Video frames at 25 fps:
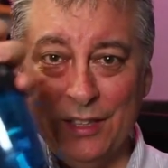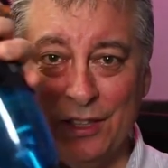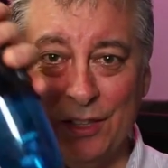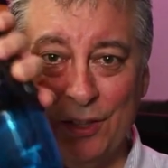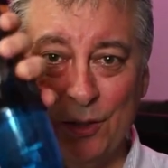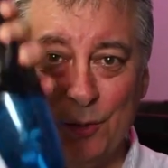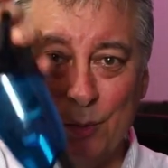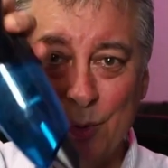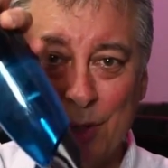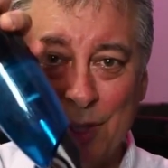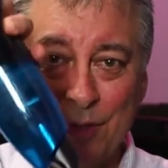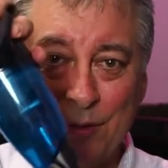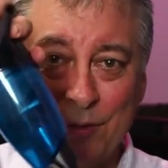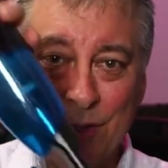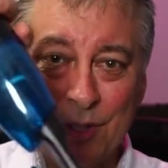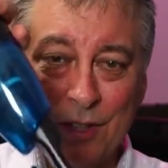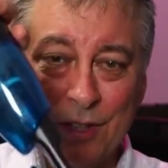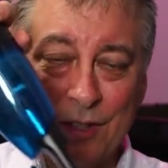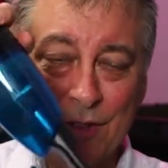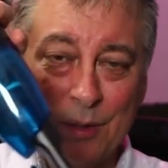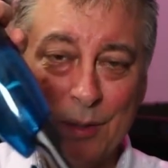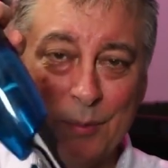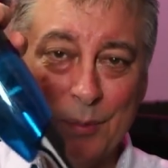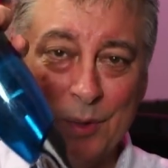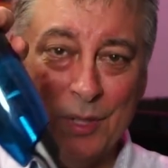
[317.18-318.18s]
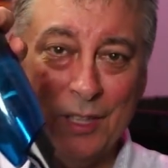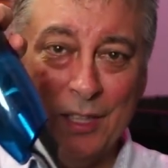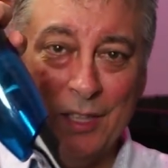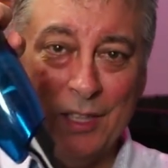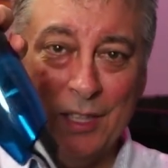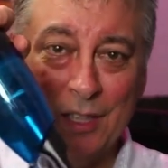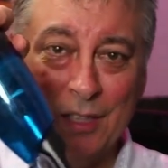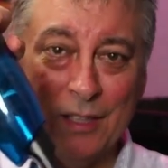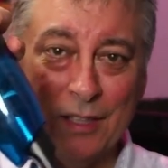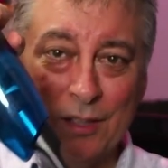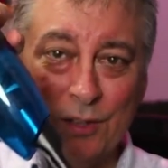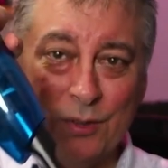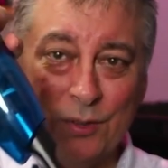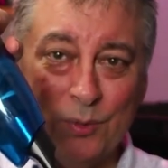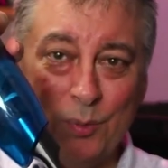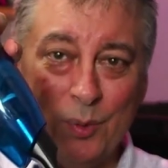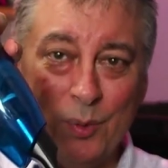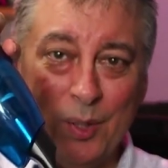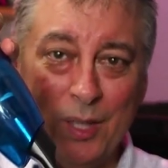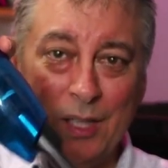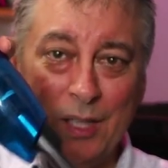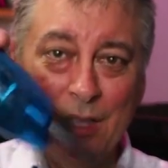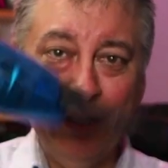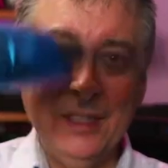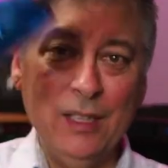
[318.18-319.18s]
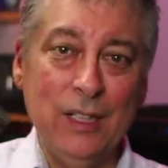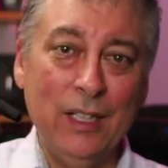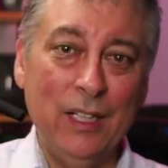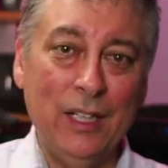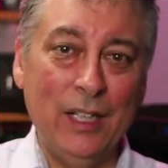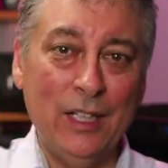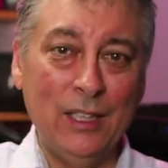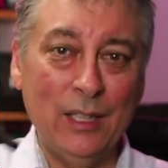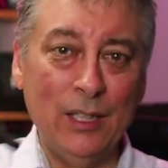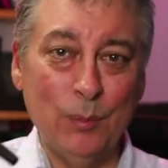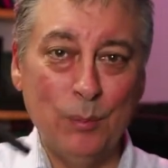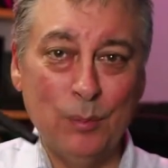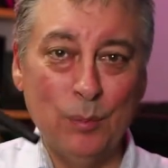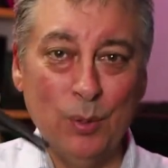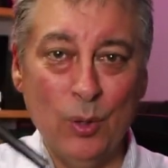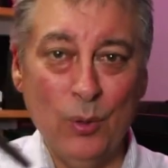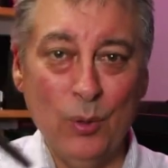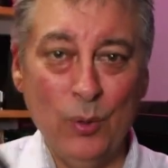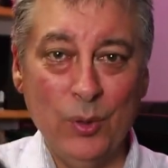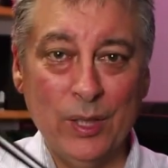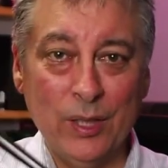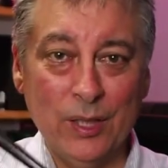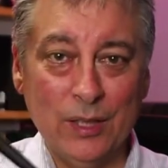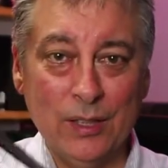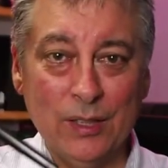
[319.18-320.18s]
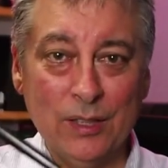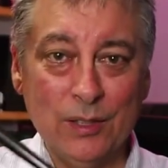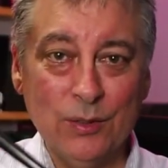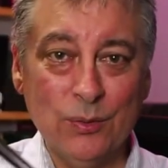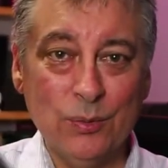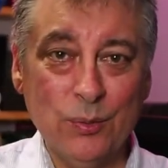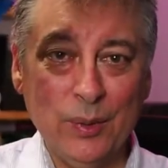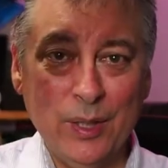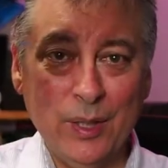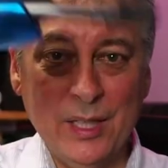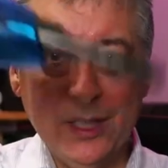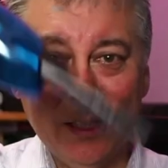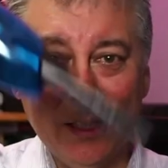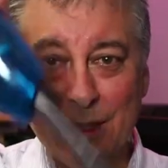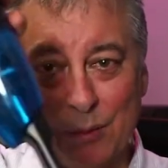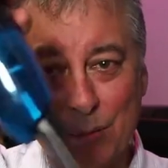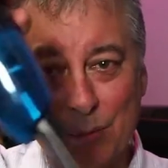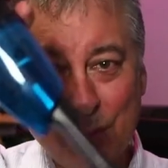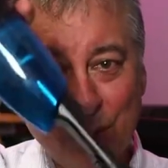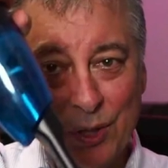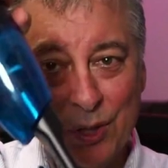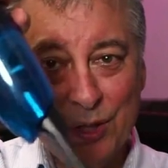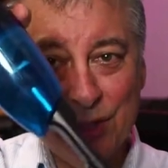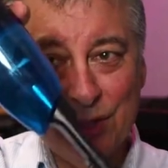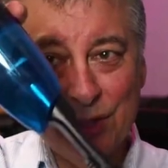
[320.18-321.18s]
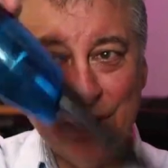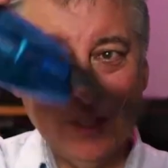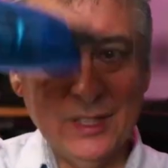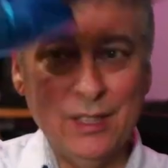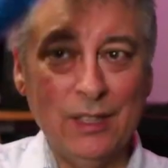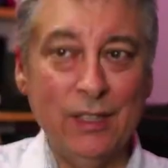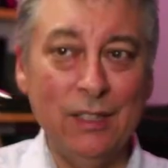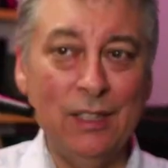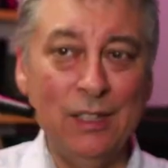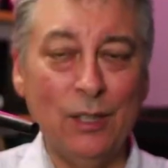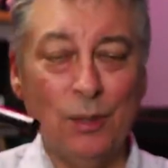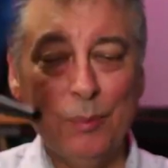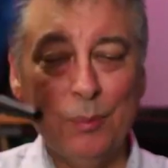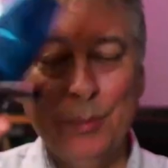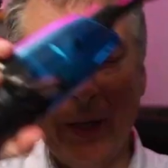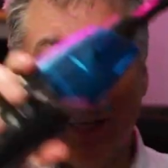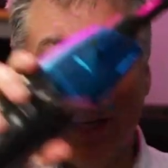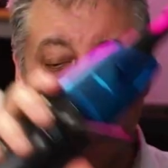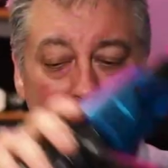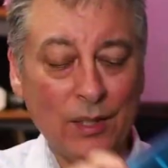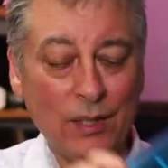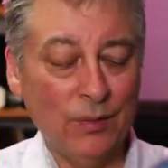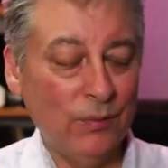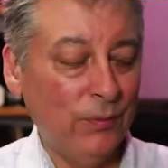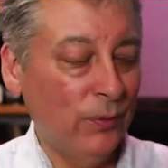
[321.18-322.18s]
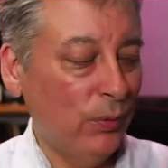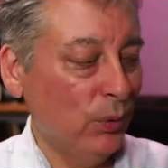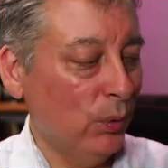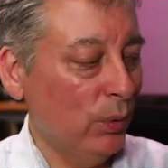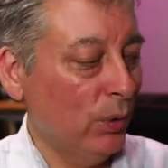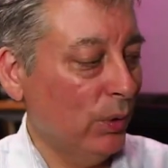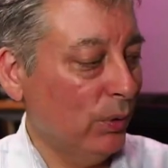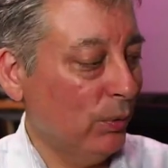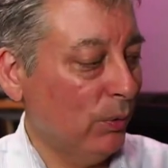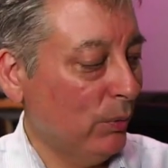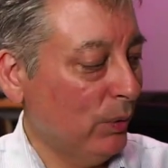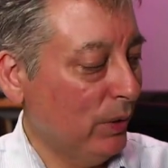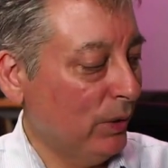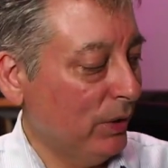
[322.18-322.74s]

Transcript: you know, whatever it is I'm cleaning this way, and then blowing it this way, then brushing, you know, back and forth.